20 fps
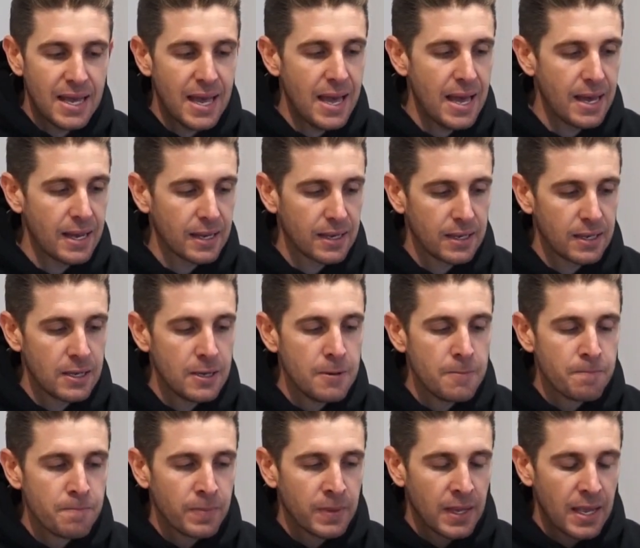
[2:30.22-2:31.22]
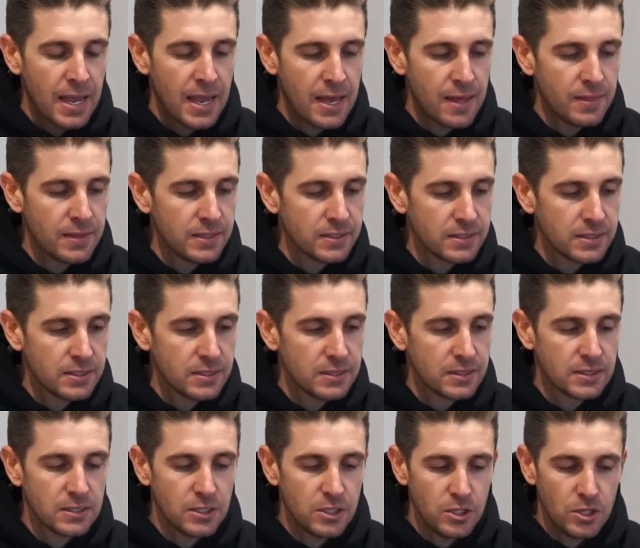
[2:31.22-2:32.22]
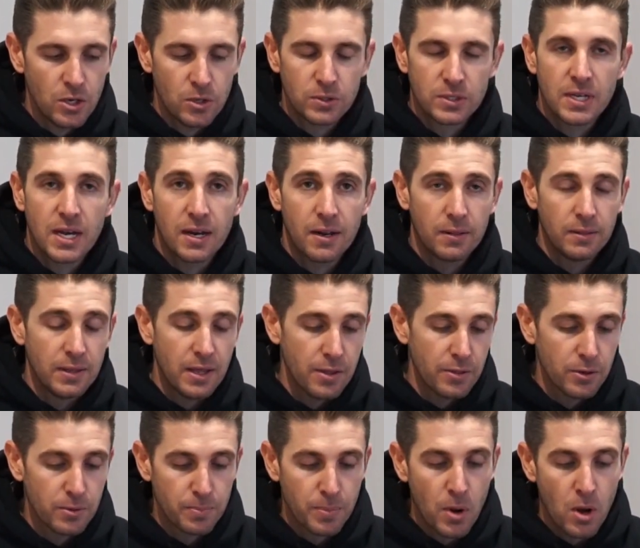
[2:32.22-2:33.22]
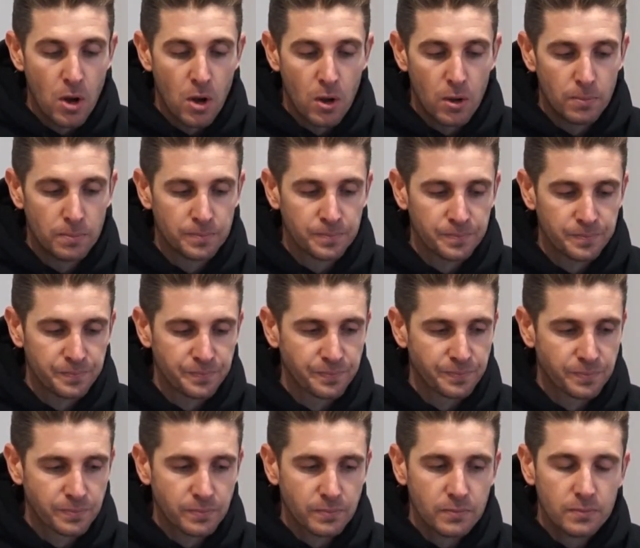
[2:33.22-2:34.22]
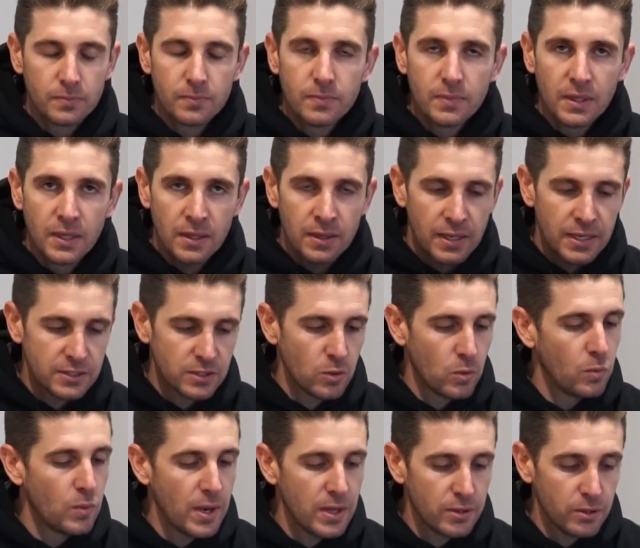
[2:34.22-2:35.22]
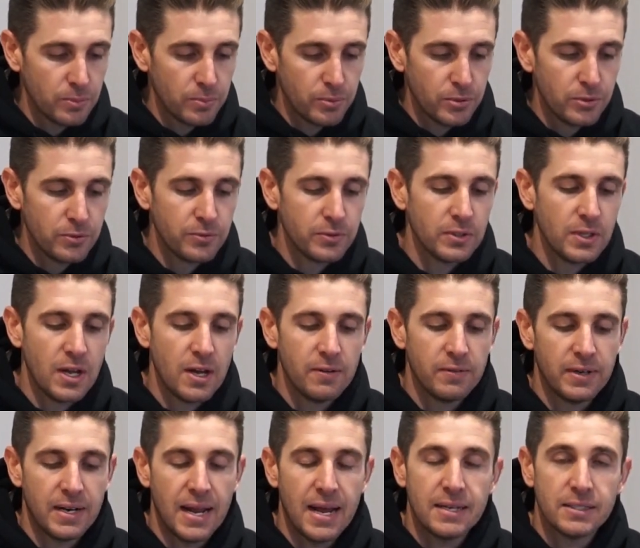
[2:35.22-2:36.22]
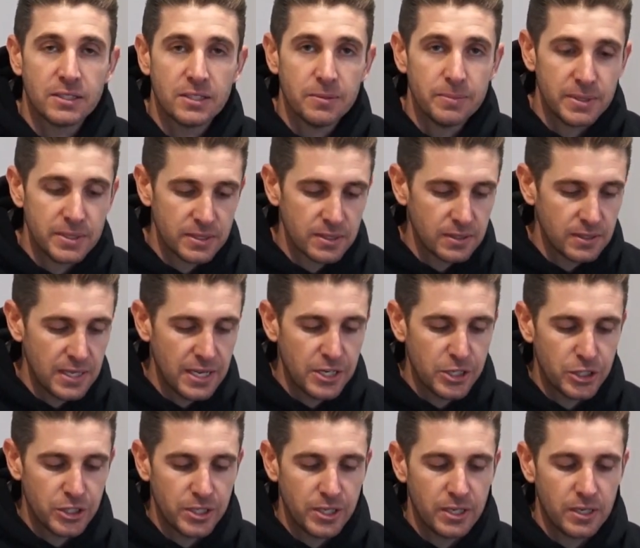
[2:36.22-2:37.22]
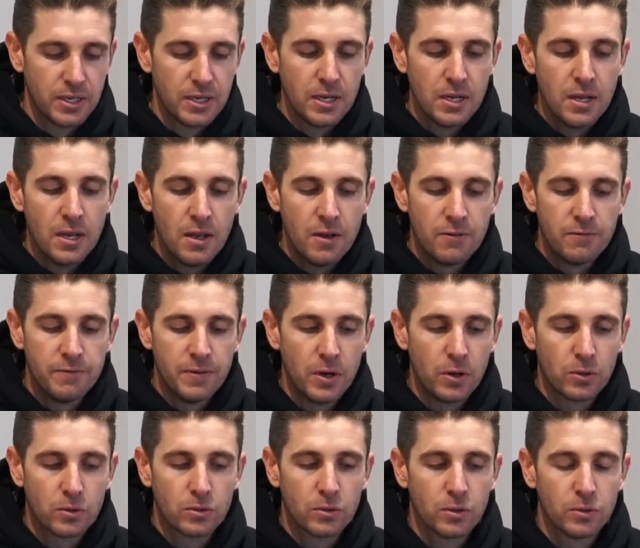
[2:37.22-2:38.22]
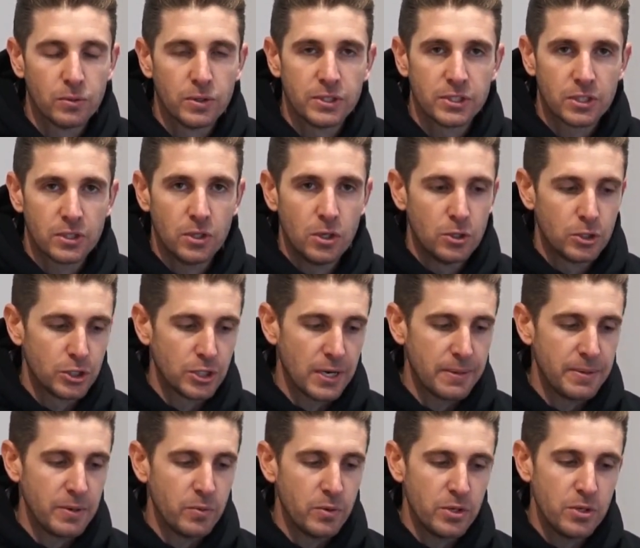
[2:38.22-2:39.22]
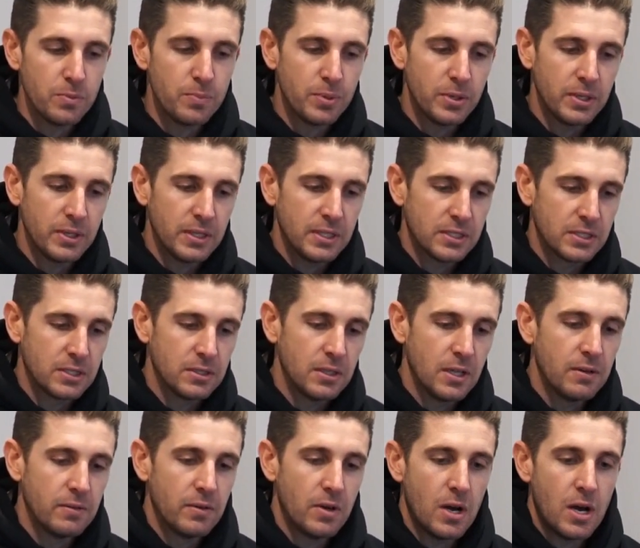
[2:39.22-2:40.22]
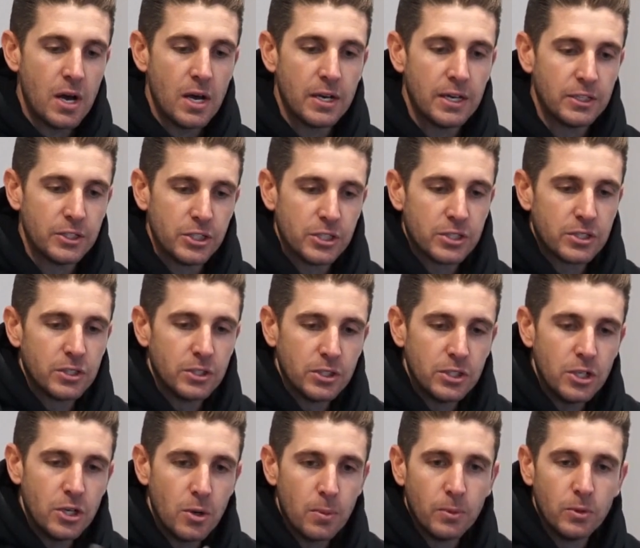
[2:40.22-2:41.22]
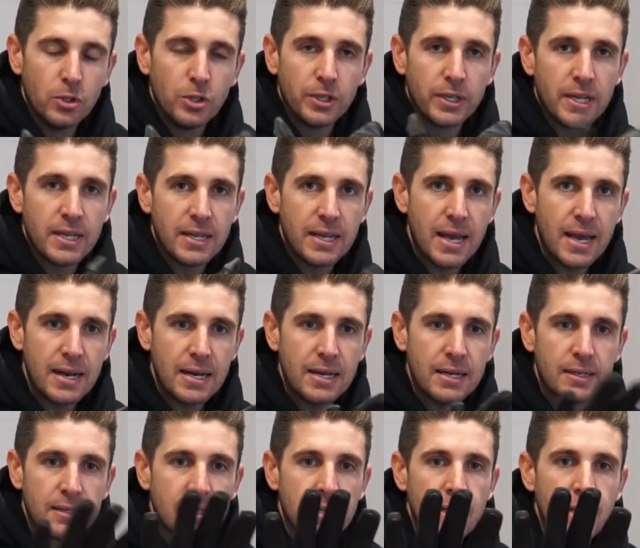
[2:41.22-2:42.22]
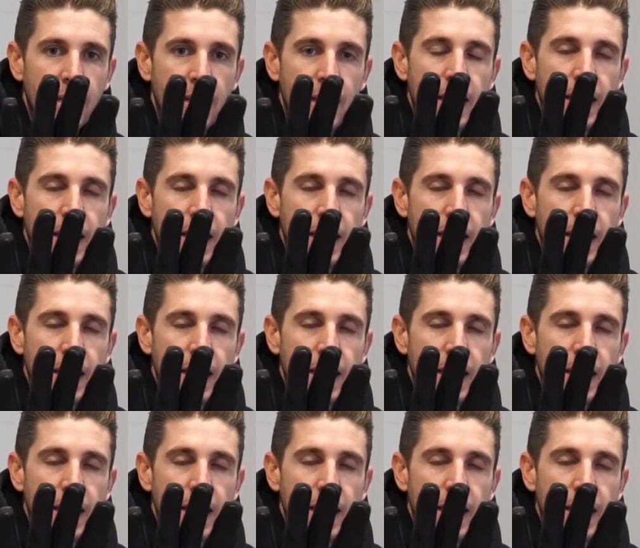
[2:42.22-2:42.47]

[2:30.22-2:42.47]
Tech. And this is, it's got a leather palm. It's a weatherproof glove. It has some insulation, Velcro wrist closure. I mean, when you put this glove on and just, looking at it,